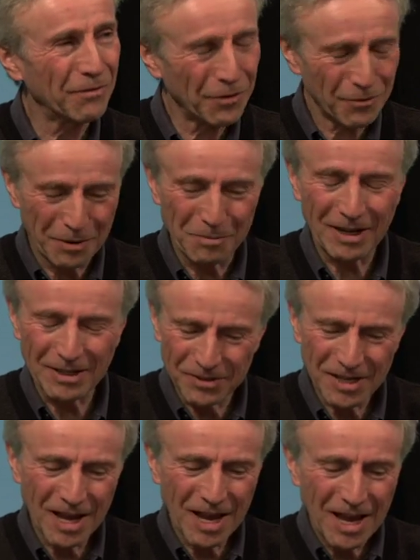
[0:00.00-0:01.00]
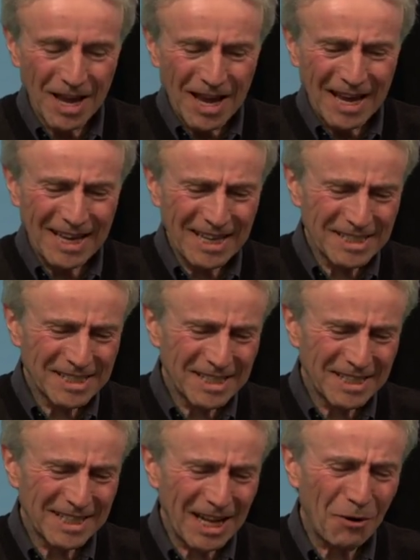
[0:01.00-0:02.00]
for 3 months. Is
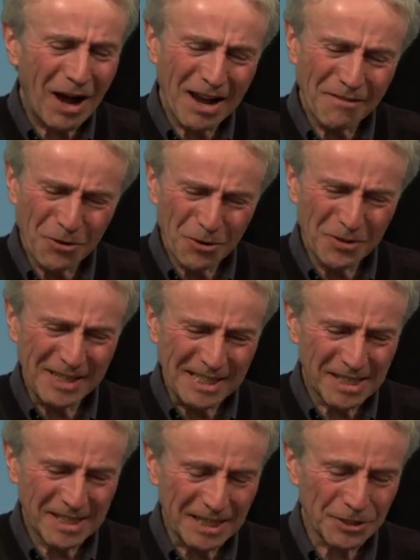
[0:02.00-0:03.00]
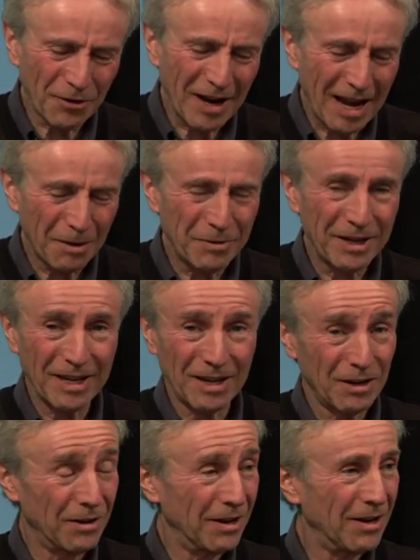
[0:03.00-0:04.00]
now I've heard these things are
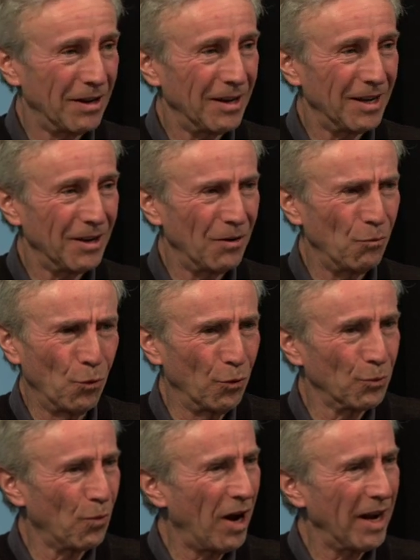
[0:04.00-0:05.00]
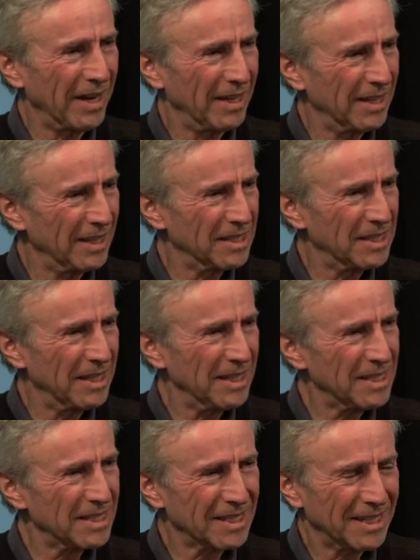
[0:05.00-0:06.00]
happening worldwide. Is
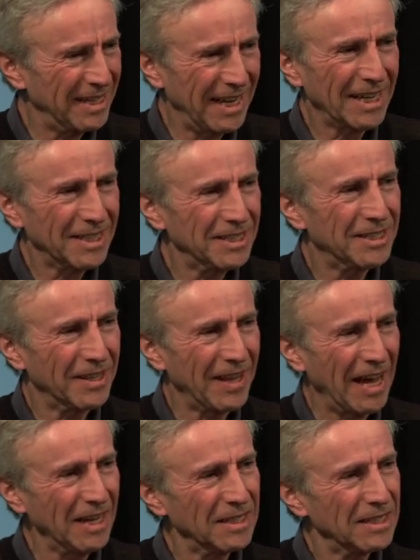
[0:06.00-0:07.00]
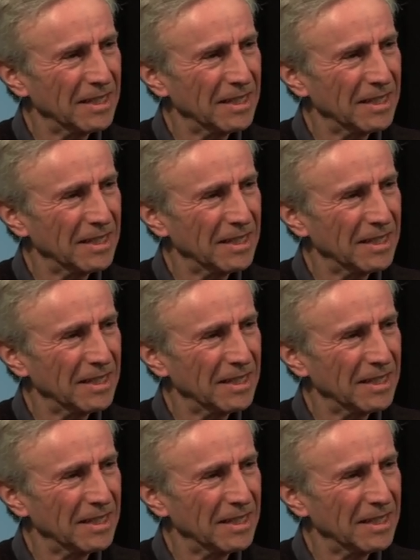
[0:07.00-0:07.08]
this connected to that?